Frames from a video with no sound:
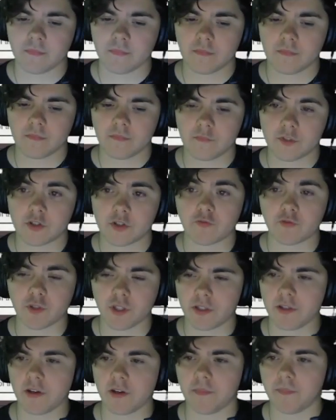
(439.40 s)
which is really
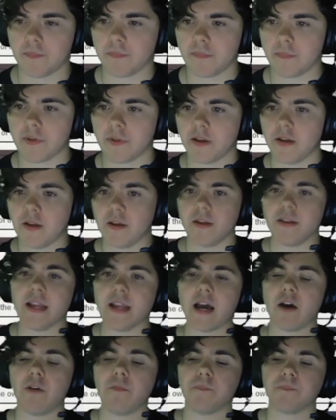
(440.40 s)
good.
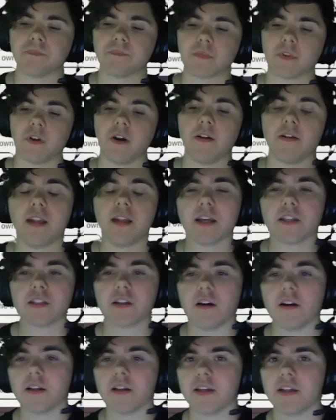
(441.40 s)
Now, our next
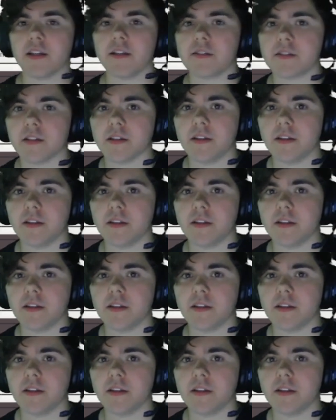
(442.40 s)
card is